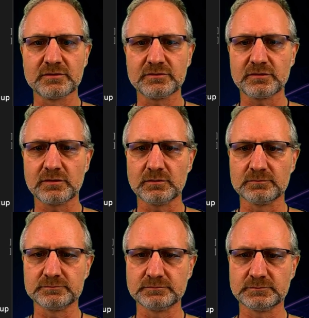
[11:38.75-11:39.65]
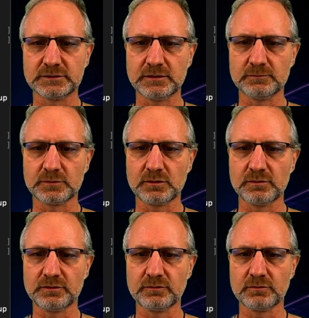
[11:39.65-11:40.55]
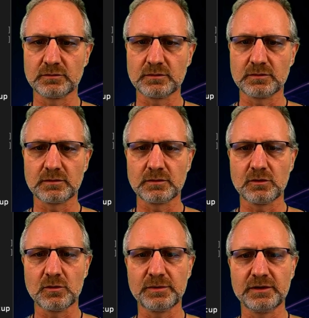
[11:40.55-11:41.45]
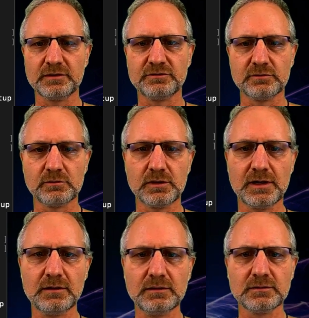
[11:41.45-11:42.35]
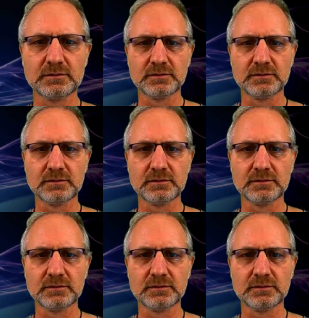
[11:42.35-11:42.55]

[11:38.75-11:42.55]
So I'm going to copy this URL.